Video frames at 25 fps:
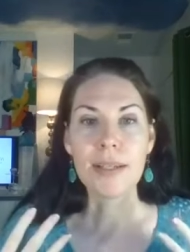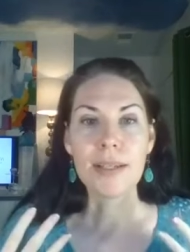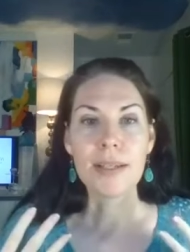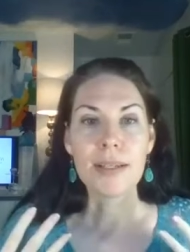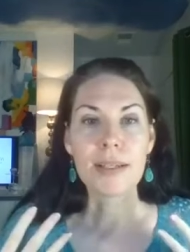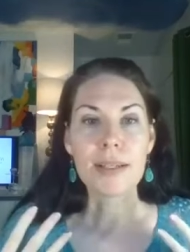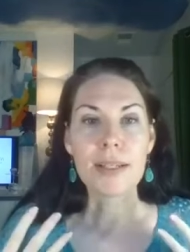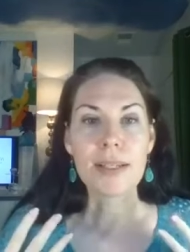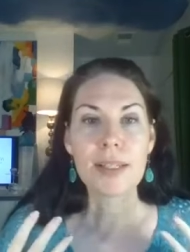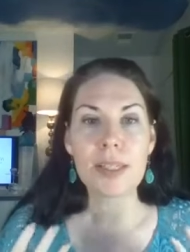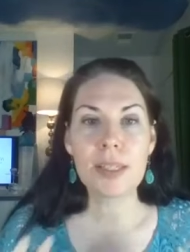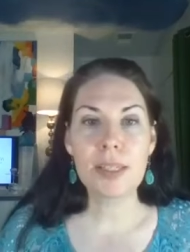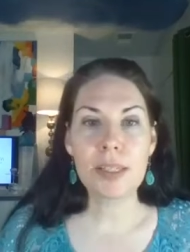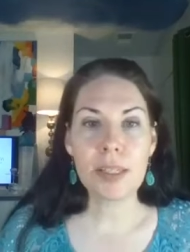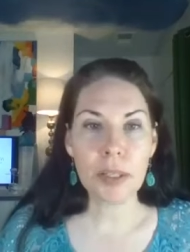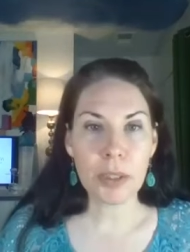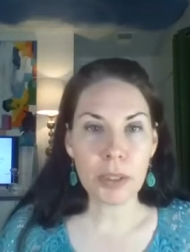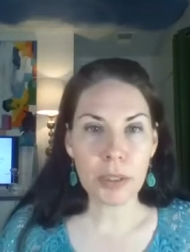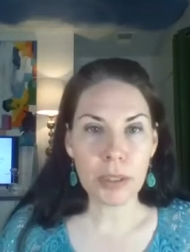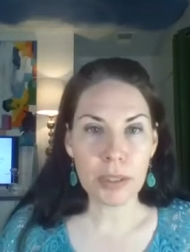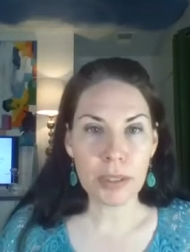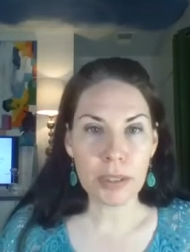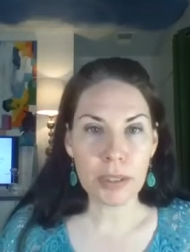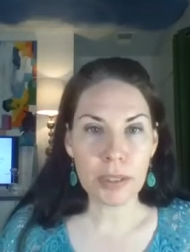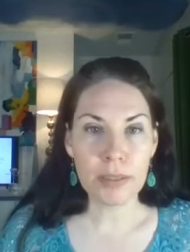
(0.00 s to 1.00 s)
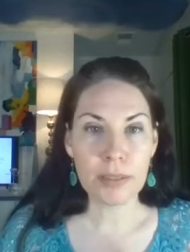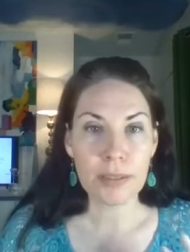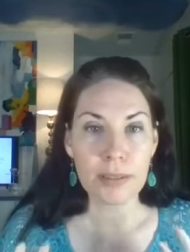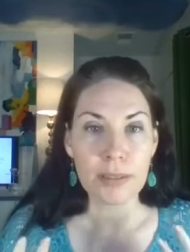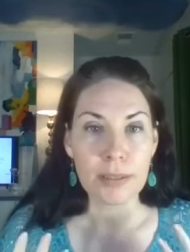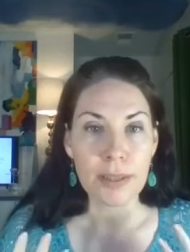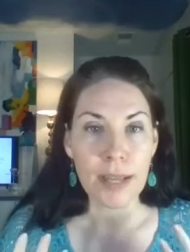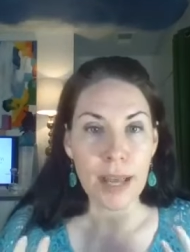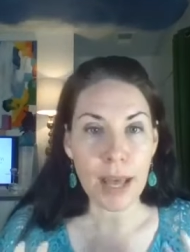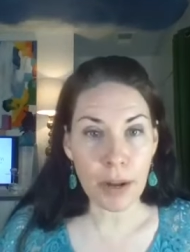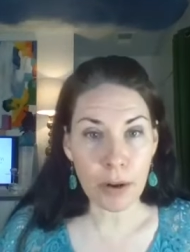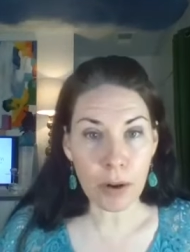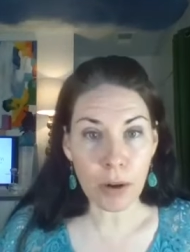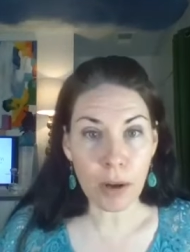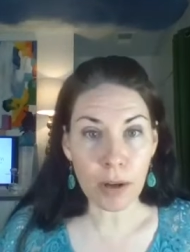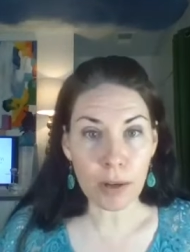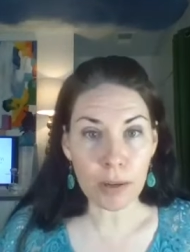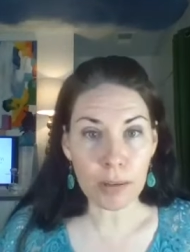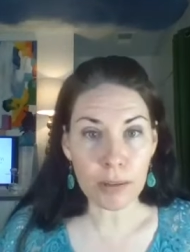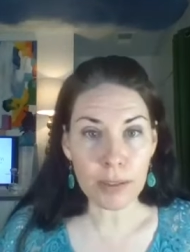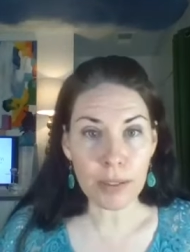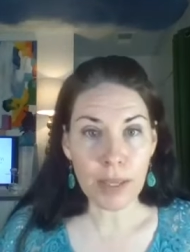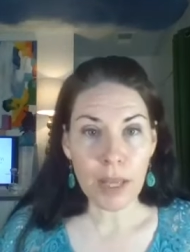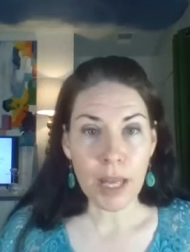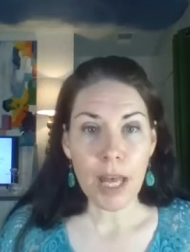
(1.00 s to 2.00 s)
considered at all.
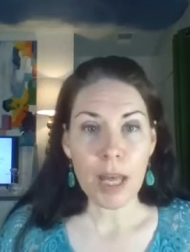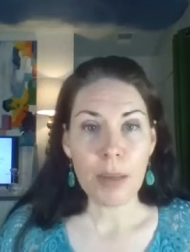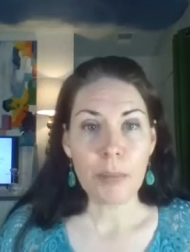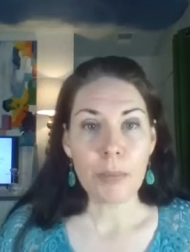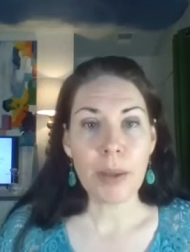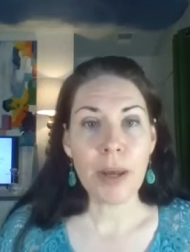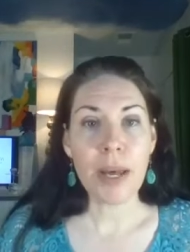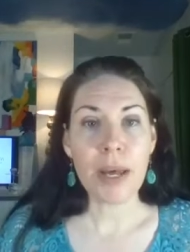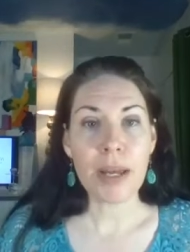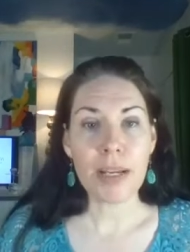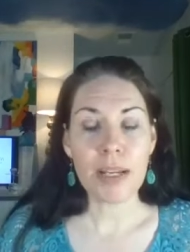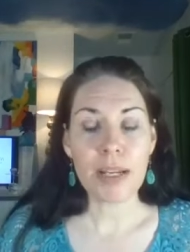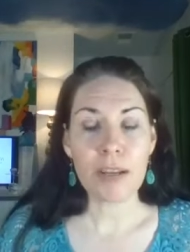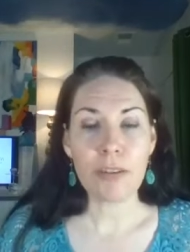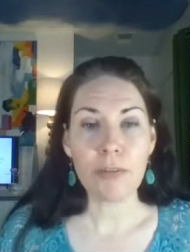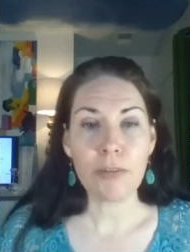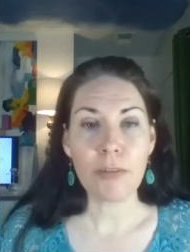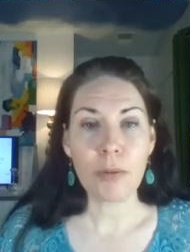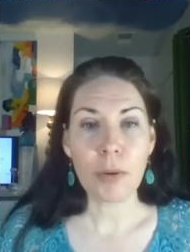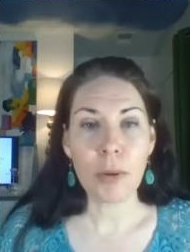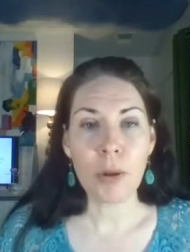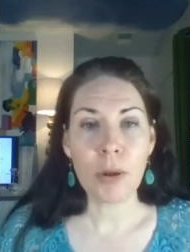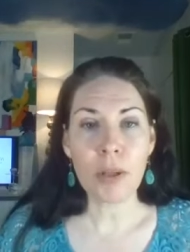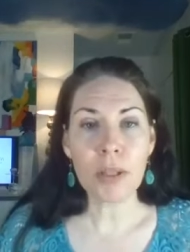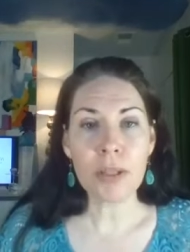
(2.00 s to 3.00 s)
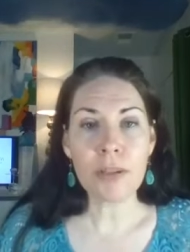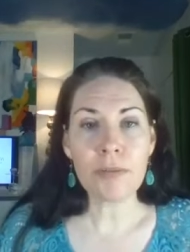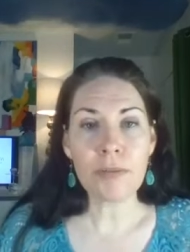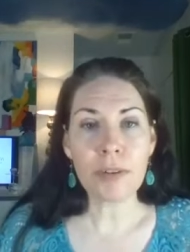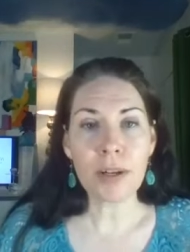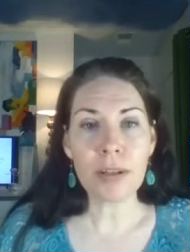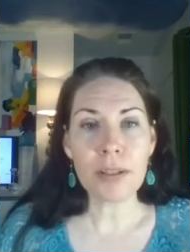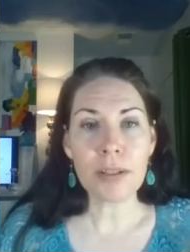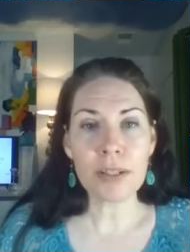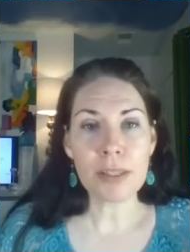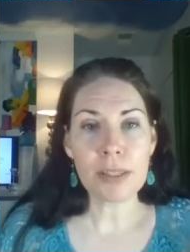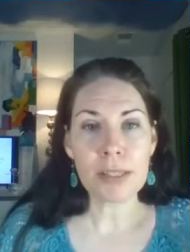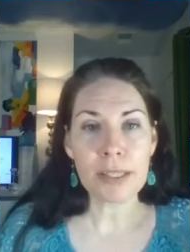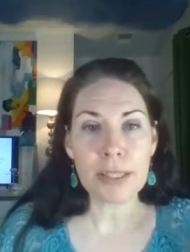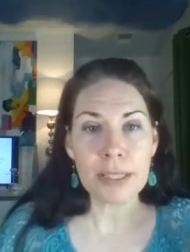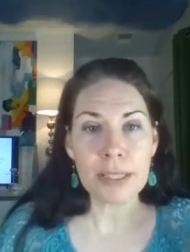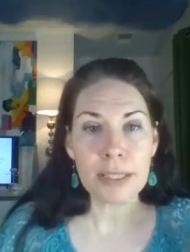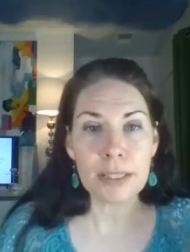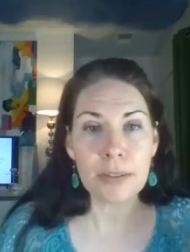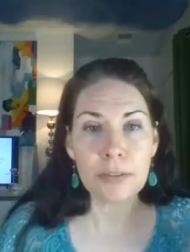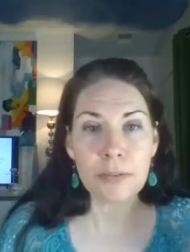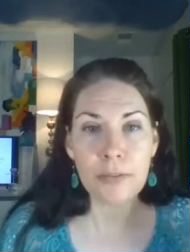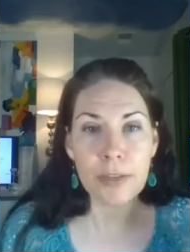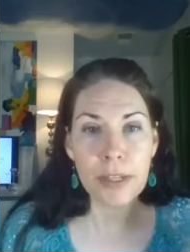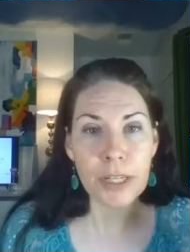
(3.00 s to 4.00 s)
But if all of our
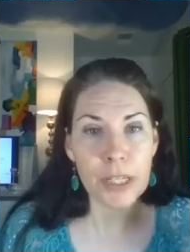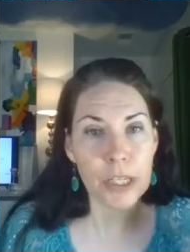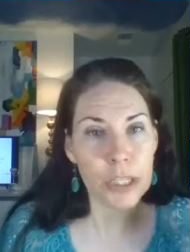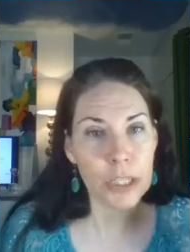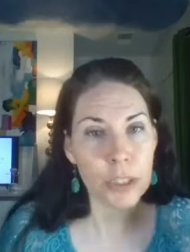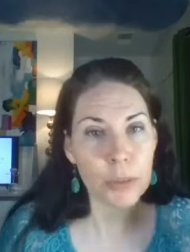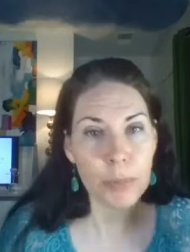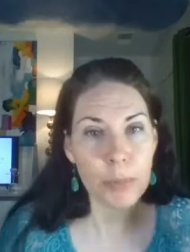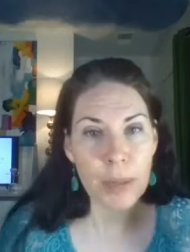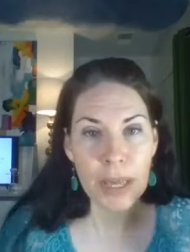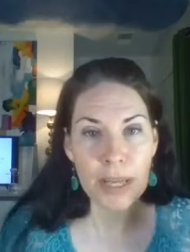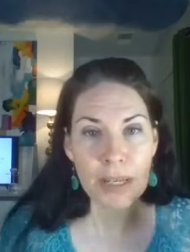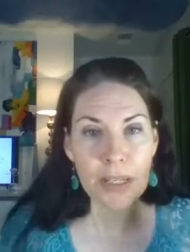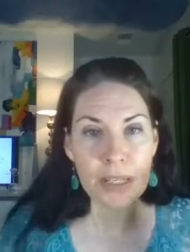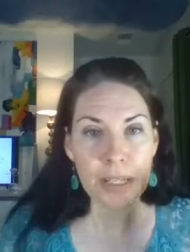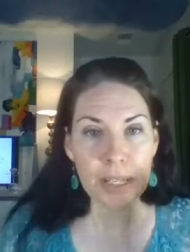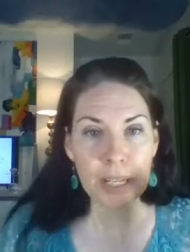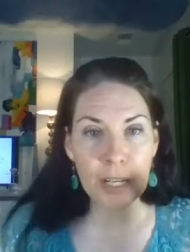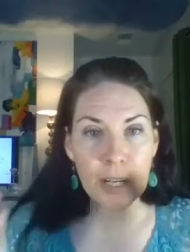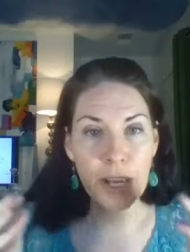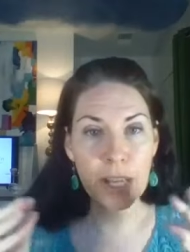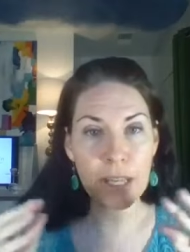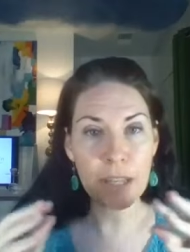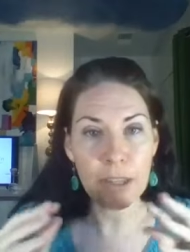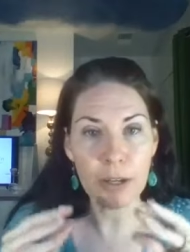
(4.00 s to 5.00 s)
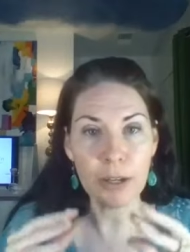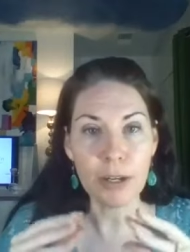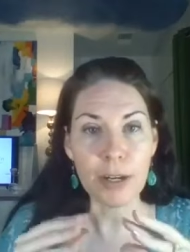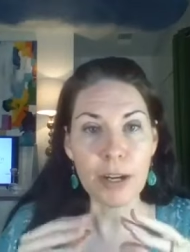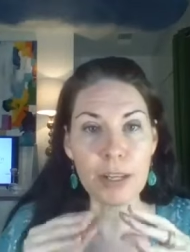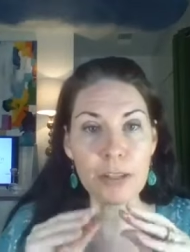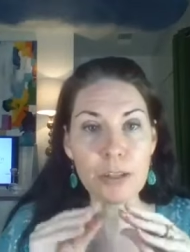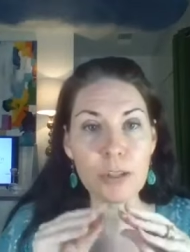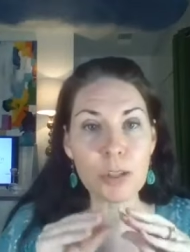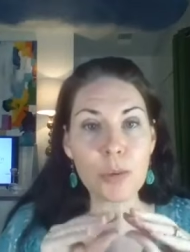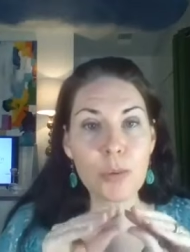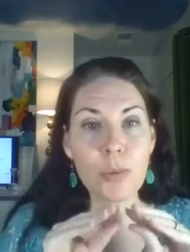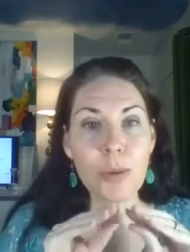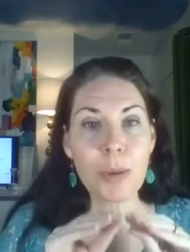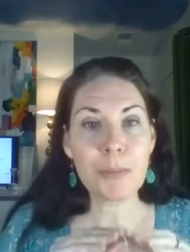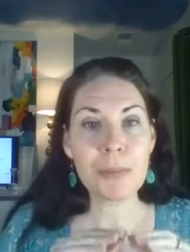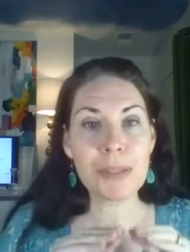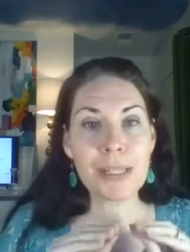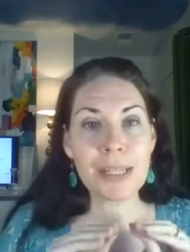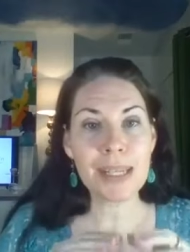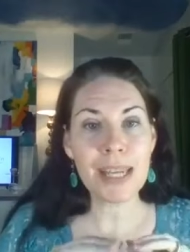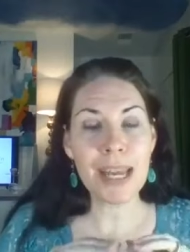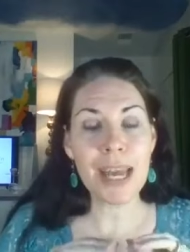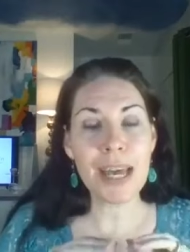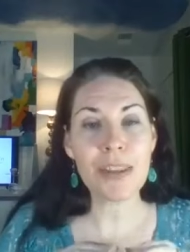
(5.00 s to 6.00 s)
little fish band together and swim
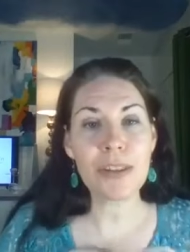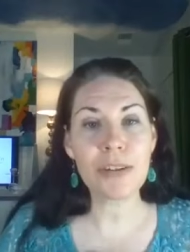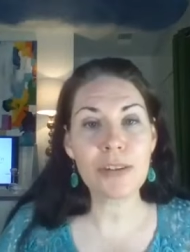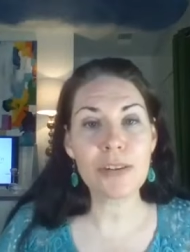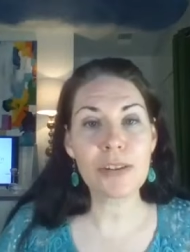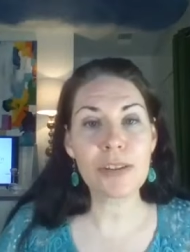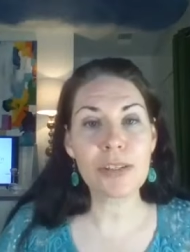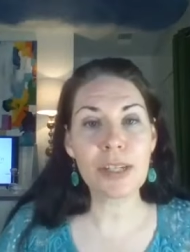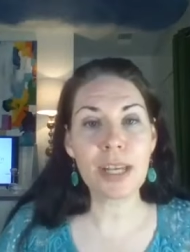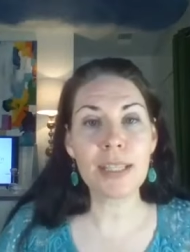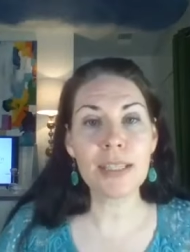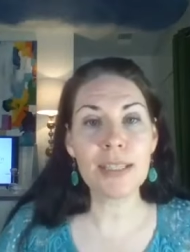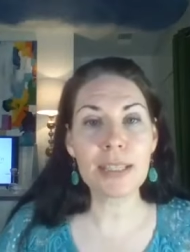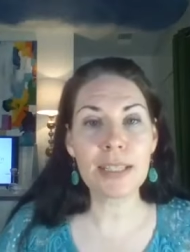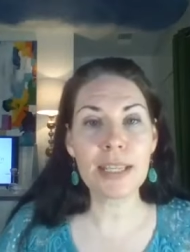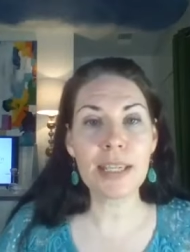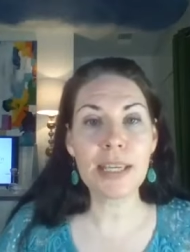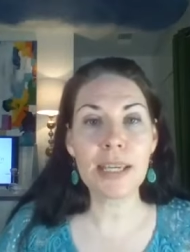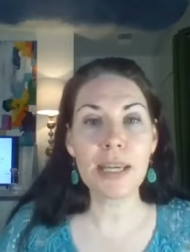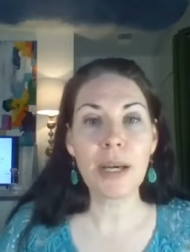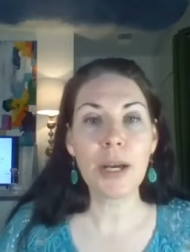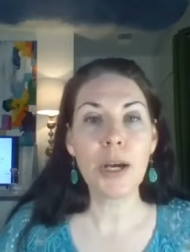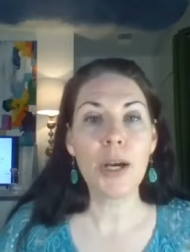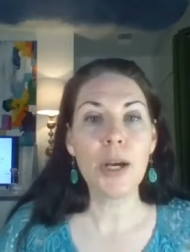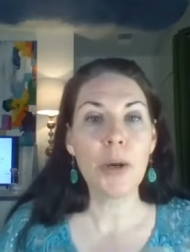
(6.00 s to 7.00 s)
together, suddenly